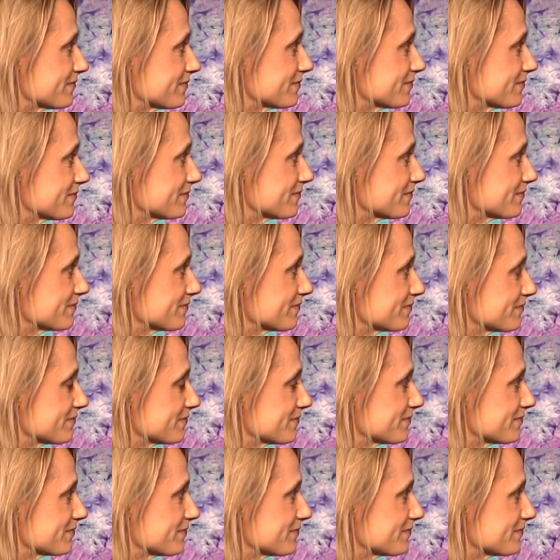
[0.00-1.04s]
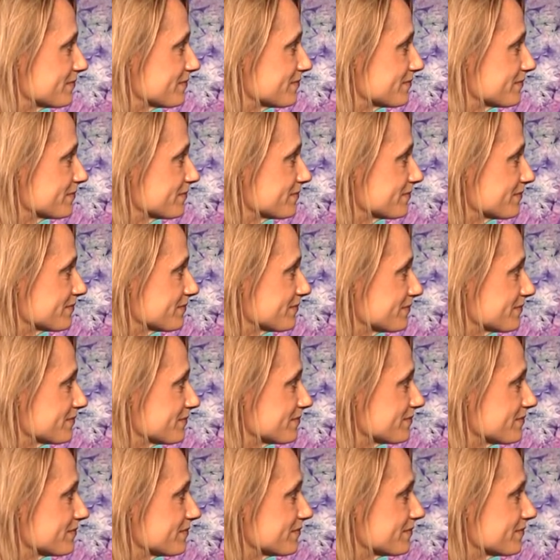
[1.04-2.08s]

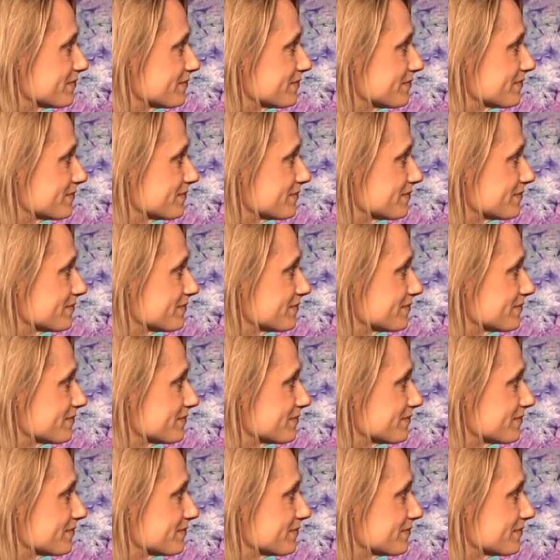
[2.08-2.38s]
The person shown says nothing.